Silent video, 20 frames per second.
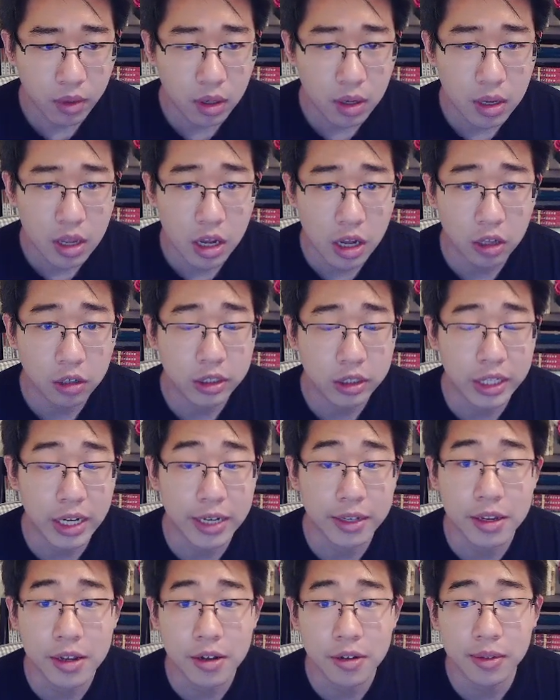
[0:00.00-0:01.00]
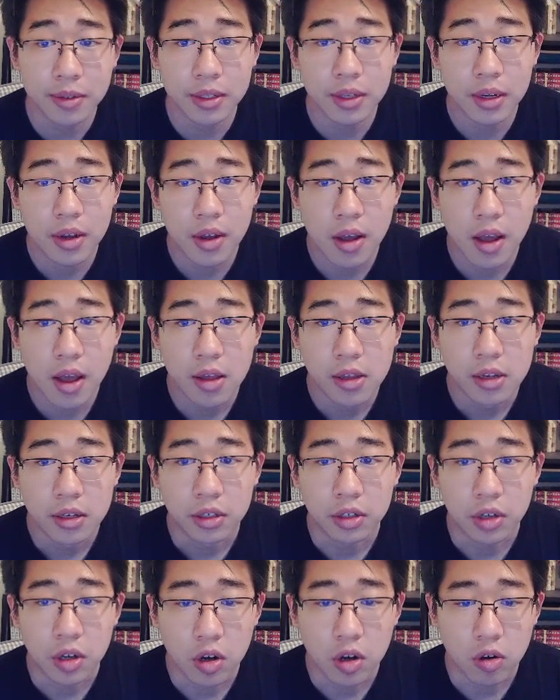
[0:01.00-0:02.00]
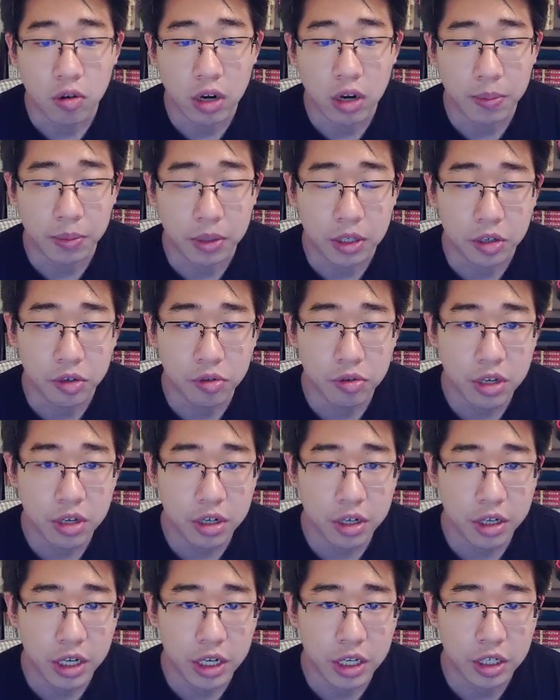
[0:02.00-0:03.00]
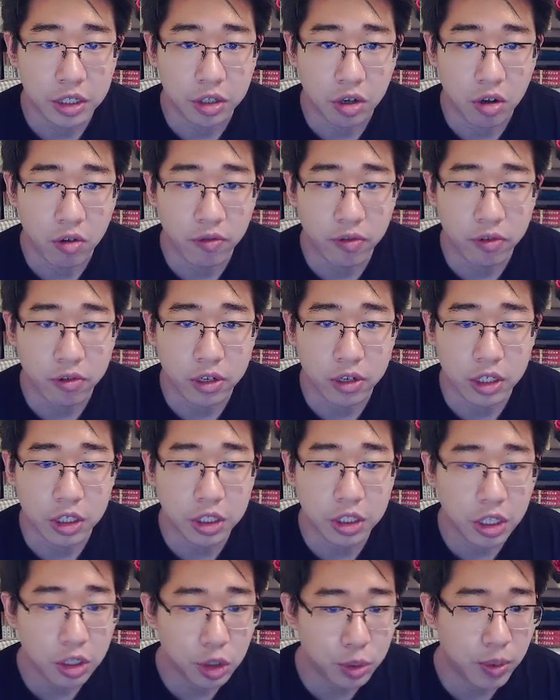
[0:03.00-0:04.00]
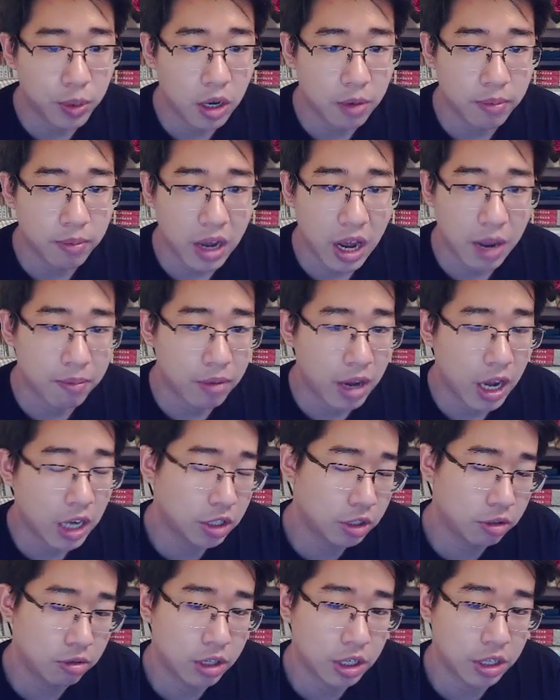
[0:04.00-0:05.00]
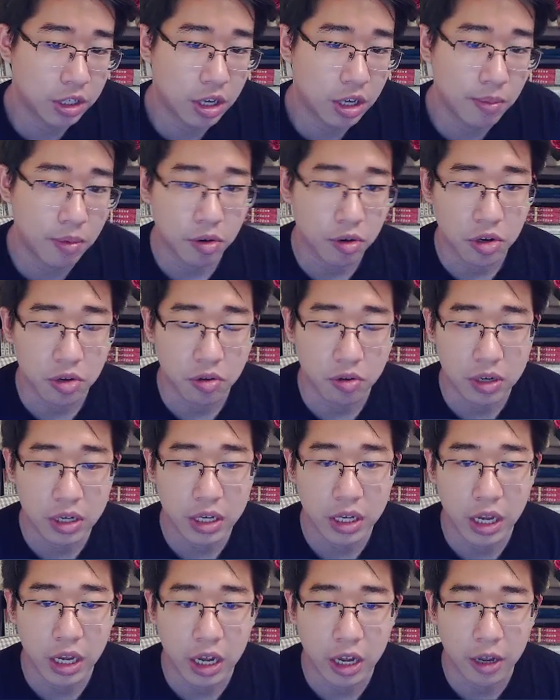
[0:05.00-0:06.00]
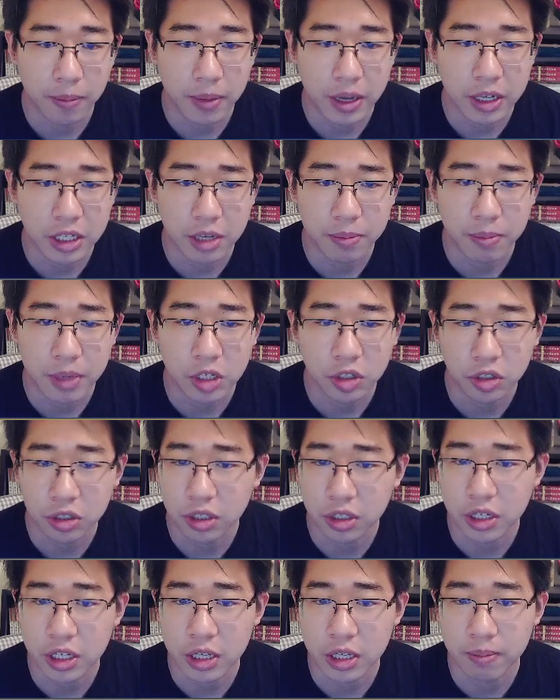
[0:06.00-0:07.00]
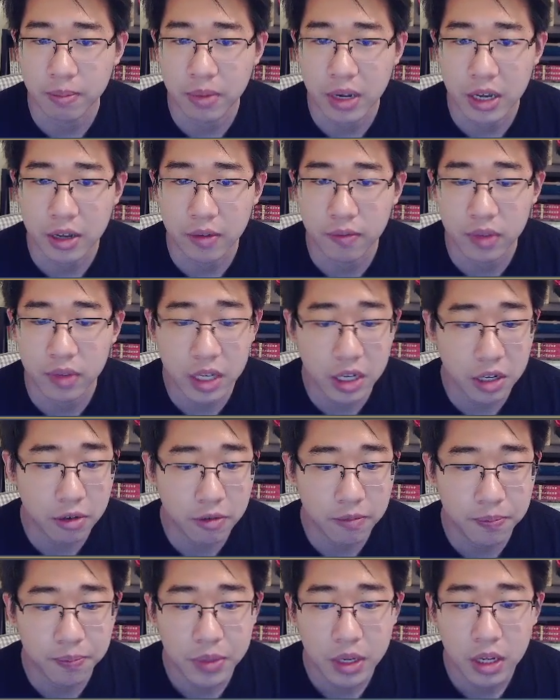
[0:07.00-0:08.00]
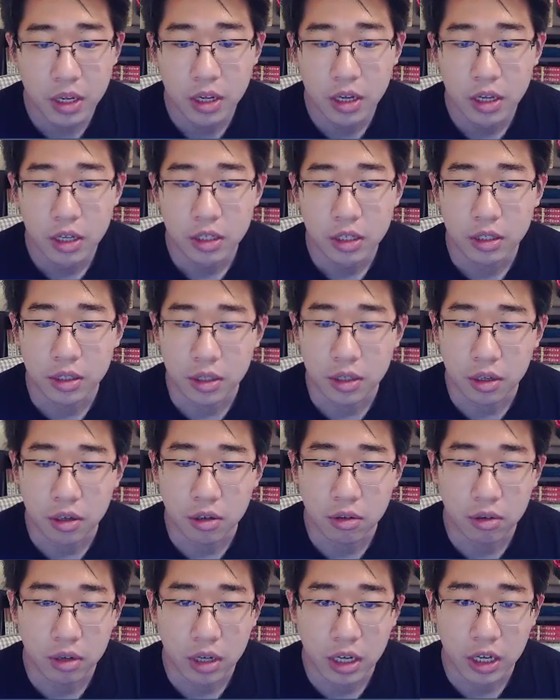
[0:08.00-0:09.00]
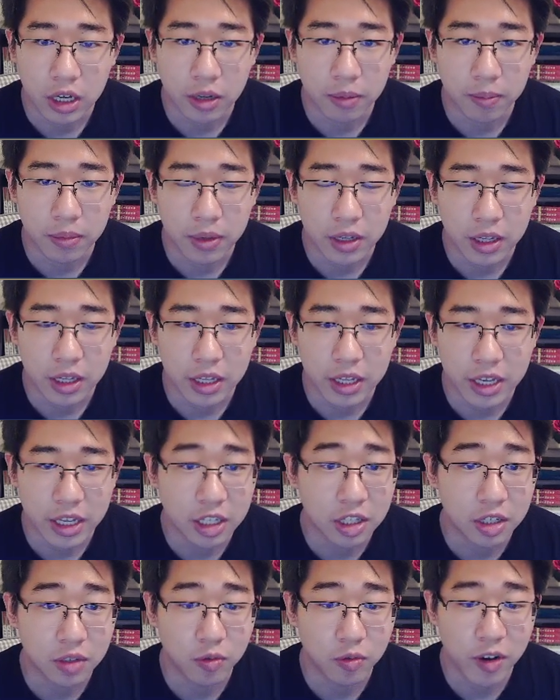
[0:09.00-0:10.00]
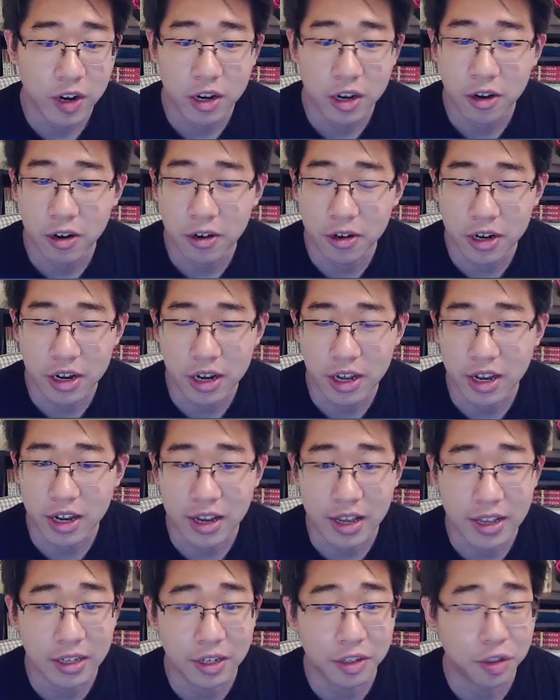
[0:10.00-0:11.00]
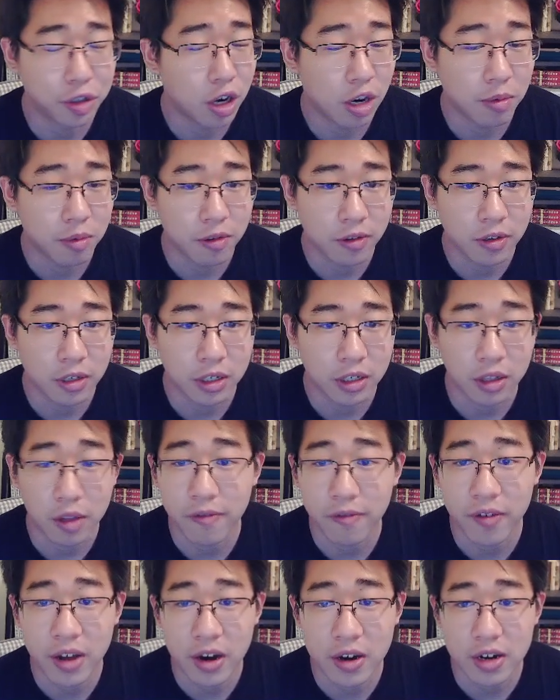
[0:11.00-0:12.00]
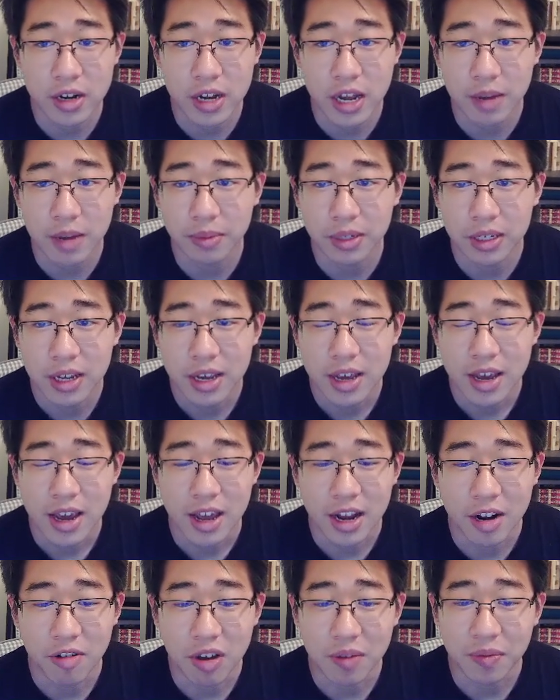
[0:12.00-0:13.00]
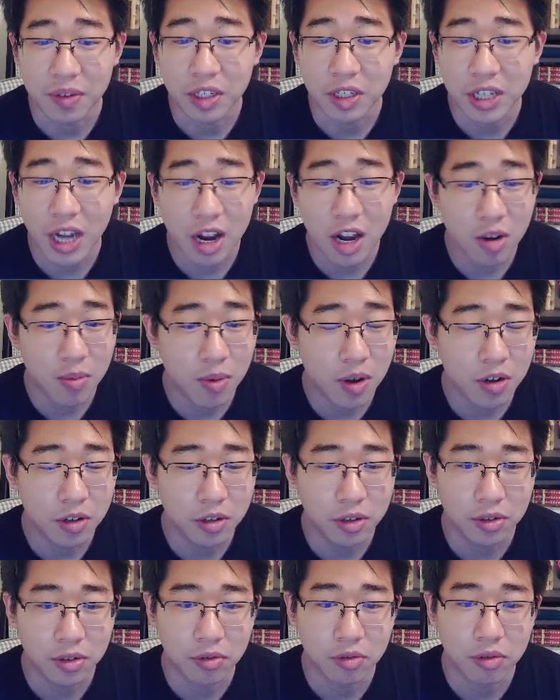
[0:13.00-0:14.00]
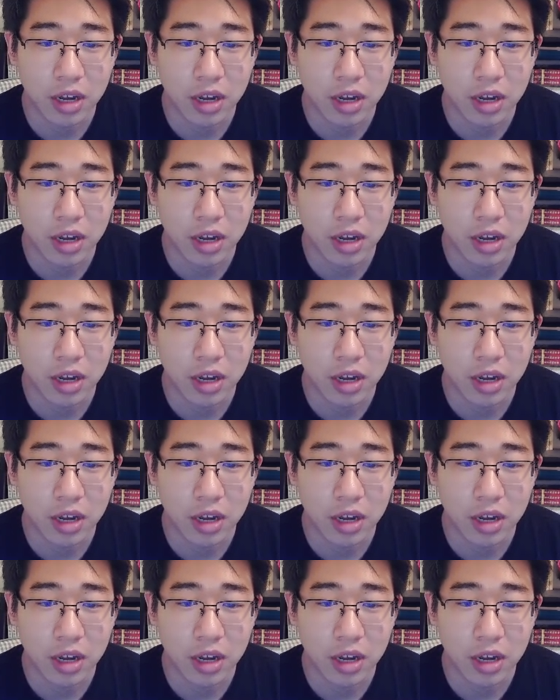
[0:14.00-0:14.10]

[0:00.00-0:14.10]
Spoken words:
All-in Ninetales. So what I'm going to do here is go for a Sludge Bomb. I'm actually running double nuke, as I mentioned in my video. So it hits very hard against the Charm user, the Fairy types, and then we have the Shadow Ball to